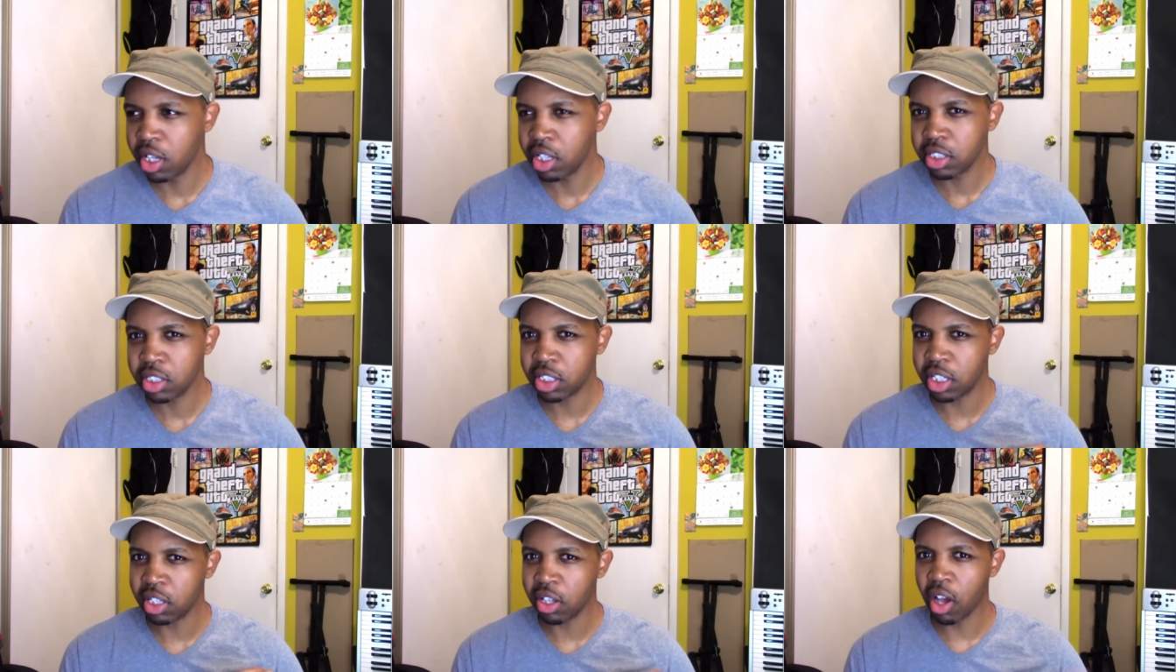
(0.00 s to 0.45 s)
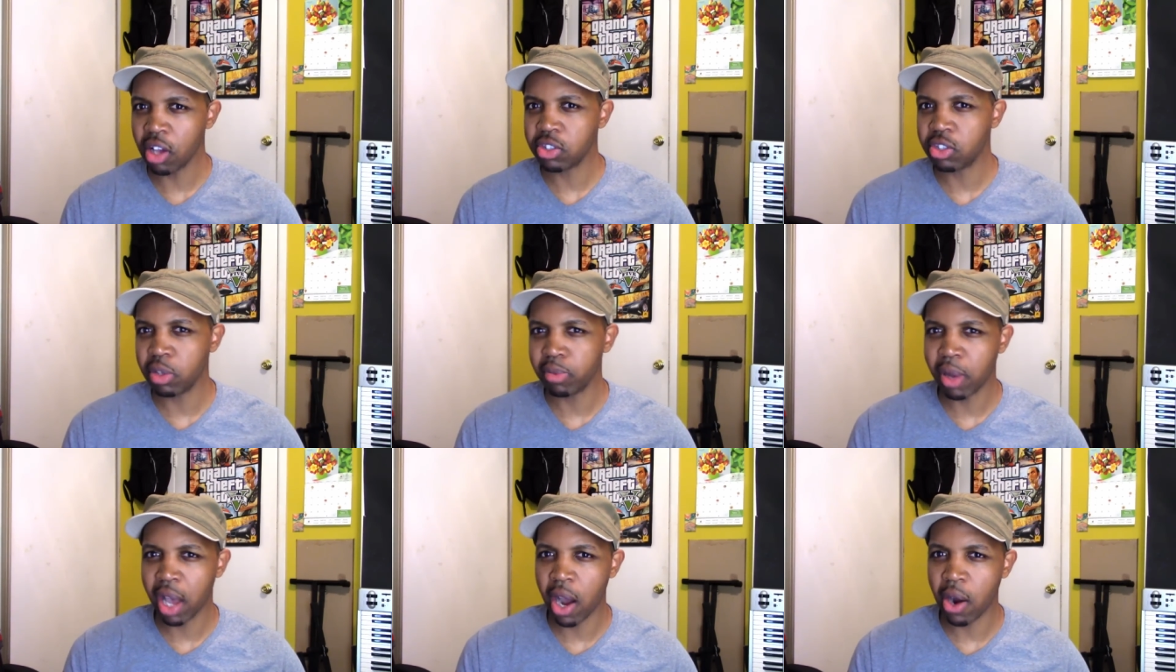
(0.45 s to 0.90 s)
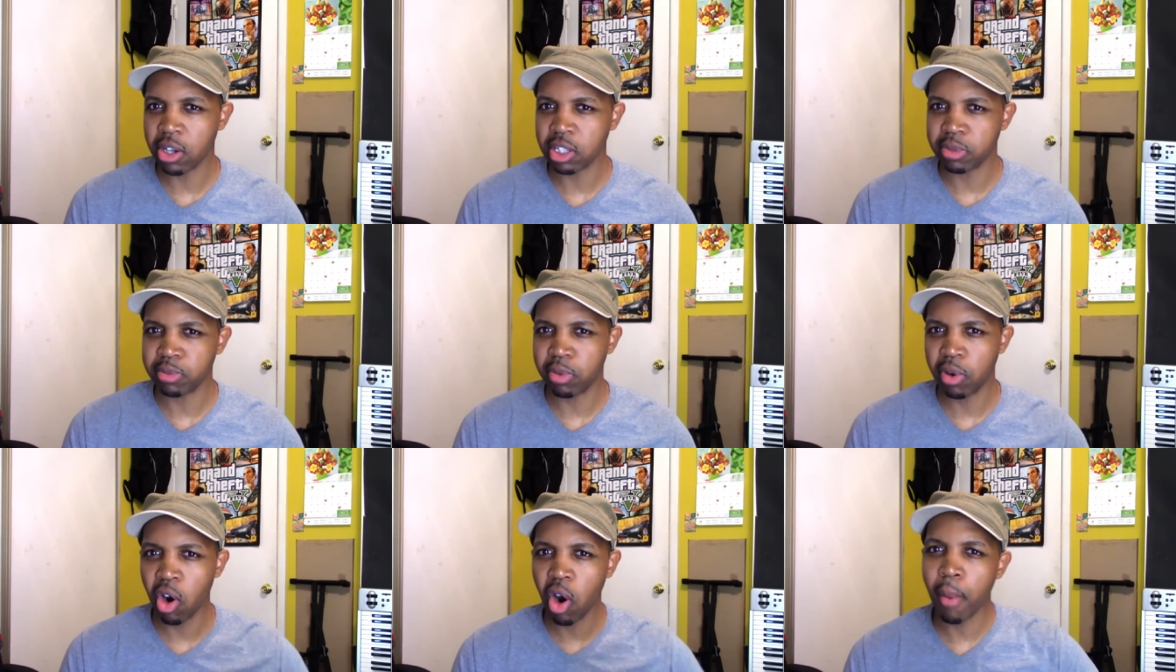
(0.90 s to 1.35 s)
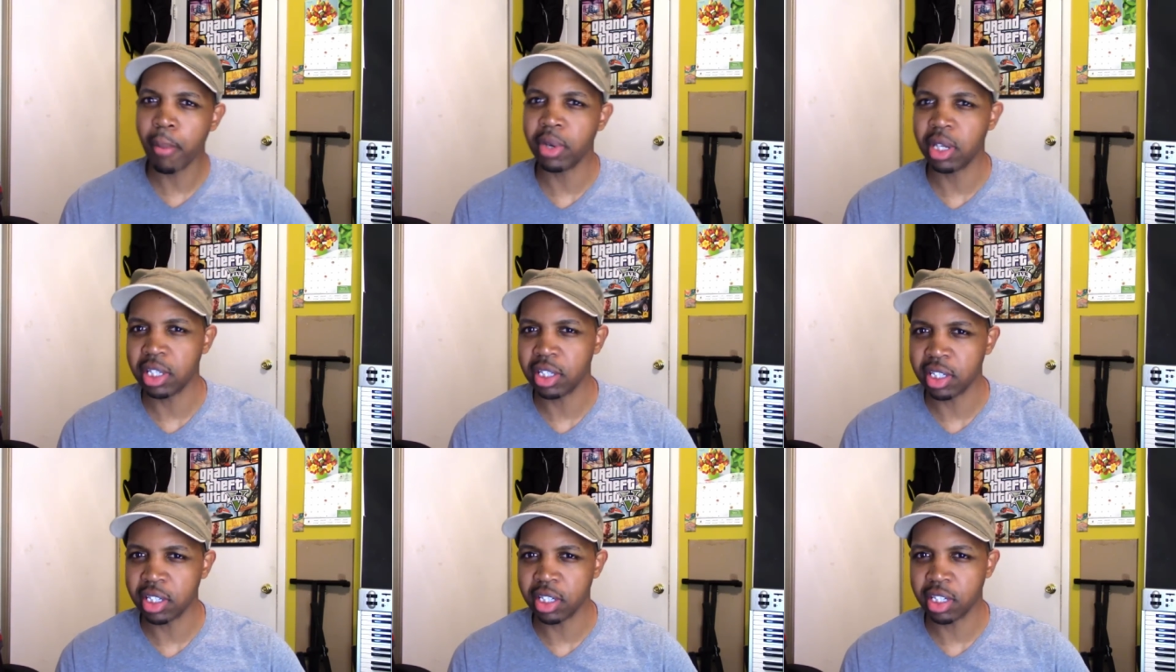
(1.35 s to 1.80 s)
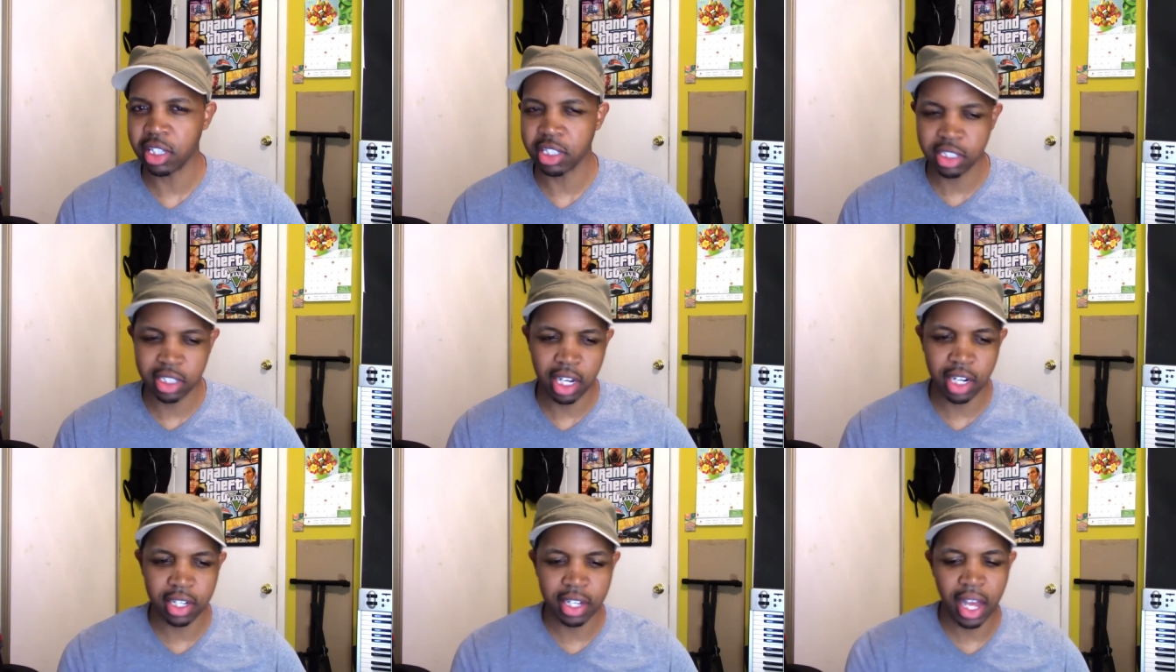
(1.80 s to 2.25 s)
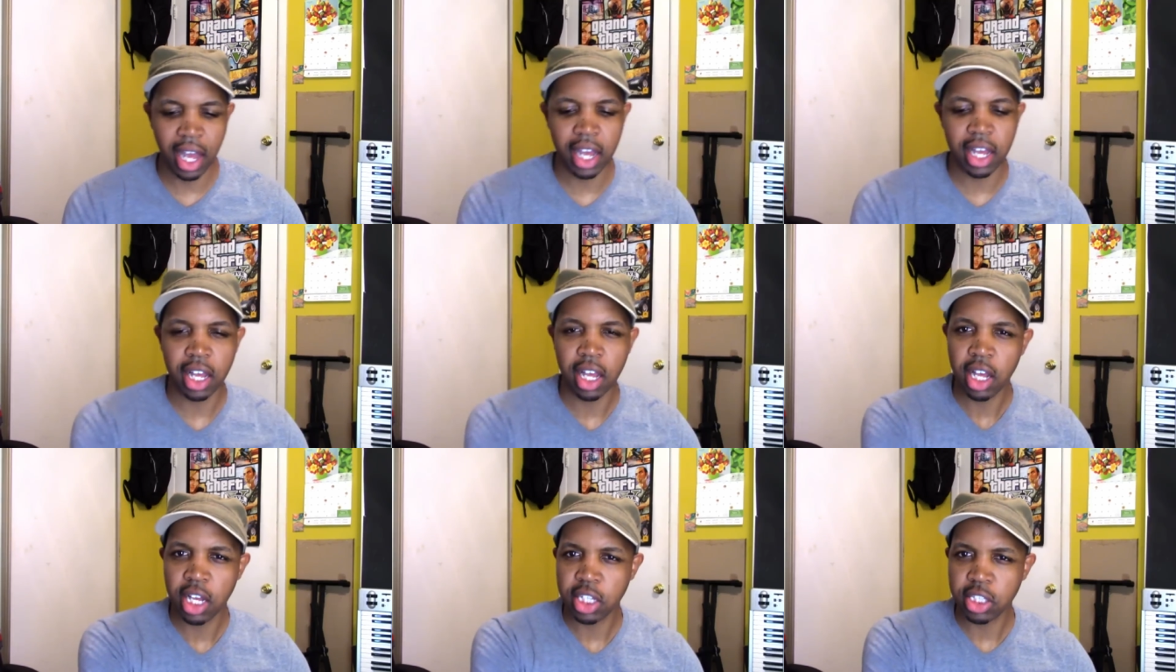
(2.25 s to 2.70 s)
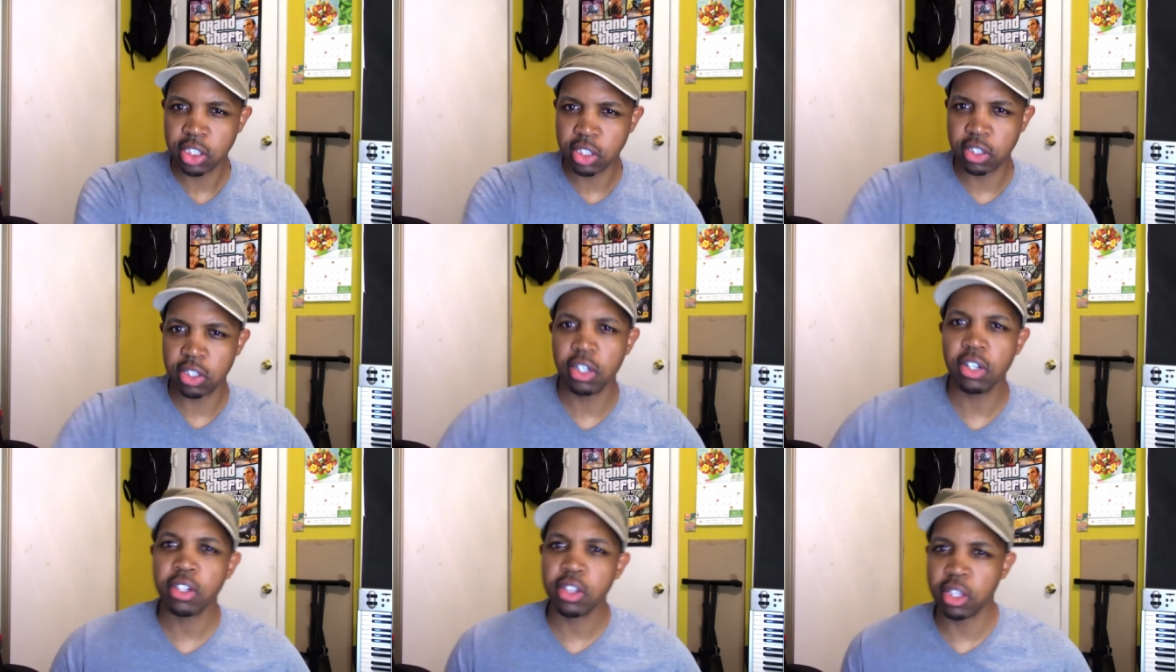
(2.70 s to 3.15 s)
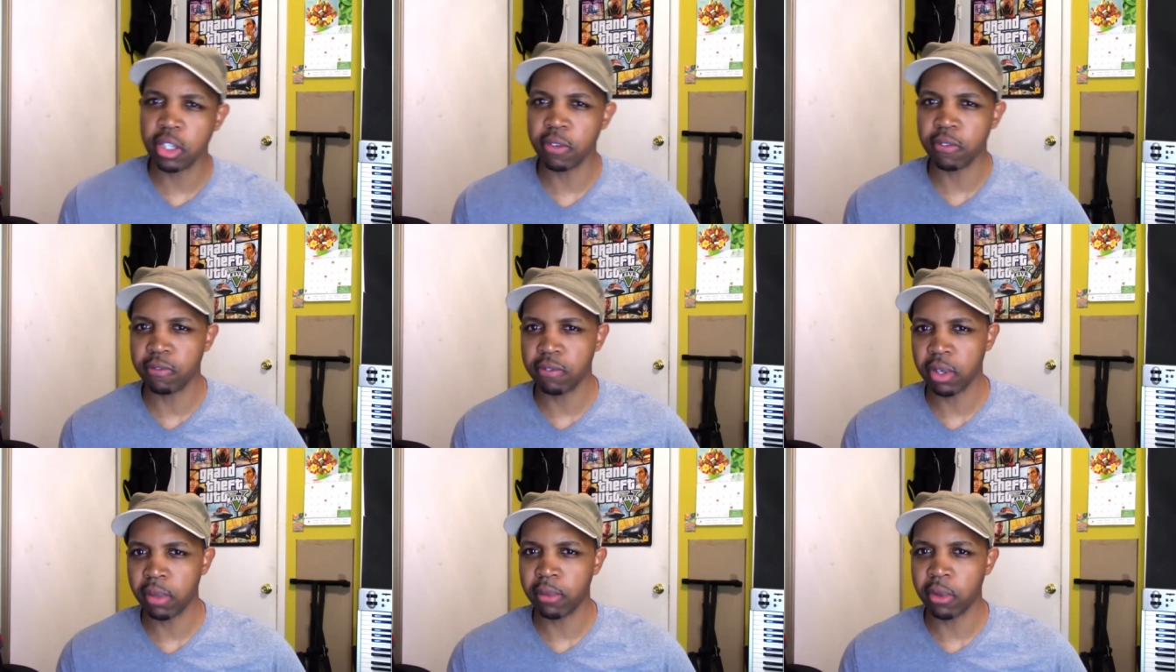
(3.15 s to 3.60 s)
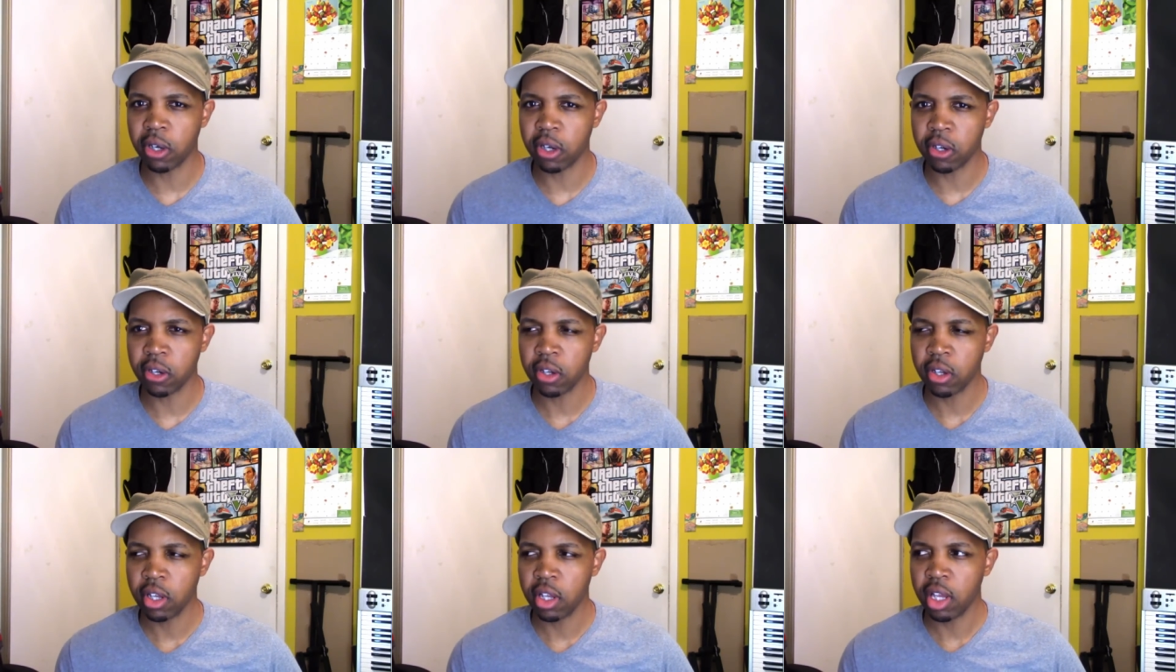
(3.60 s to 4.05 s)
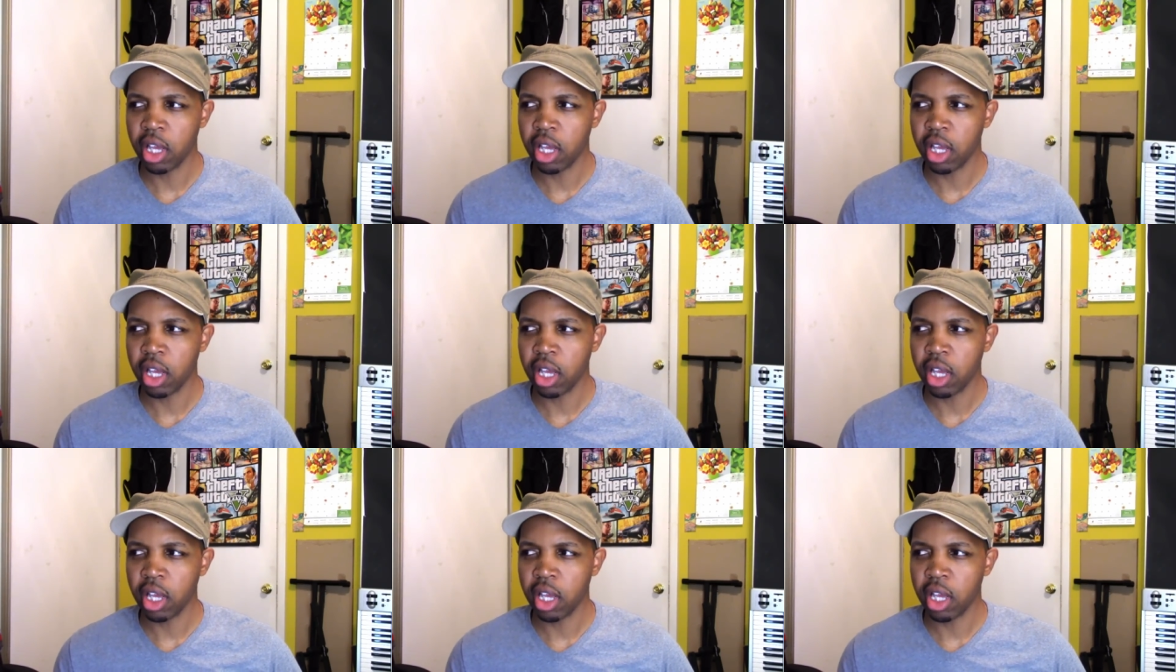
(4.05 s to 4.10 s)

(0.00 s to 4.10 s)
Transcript: She lost her powers permanently because Jedikiah took them from her.